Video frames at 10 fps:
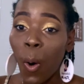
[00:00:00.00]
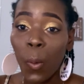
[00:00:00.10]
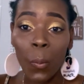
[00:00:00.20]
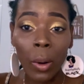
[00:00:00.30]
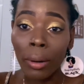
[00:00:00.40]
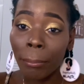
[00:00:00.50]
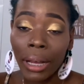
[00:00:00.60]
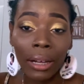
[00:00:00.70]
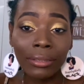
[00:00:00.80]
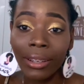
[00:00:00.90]
One
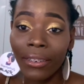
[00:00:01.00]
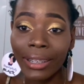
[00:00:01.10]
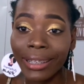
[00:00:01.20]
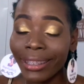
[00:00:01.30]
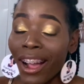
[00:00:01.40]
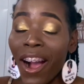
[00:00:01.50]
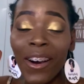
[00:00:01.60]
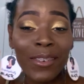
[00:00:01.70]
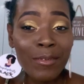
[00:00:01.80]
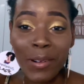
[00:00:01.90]
pound only.
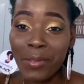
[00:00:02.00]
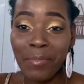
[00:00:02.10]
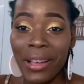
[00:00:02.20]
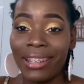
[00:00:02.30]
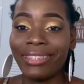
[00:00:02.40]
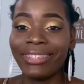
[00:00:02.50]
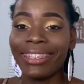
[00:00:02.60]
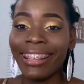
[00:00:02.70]
One pound.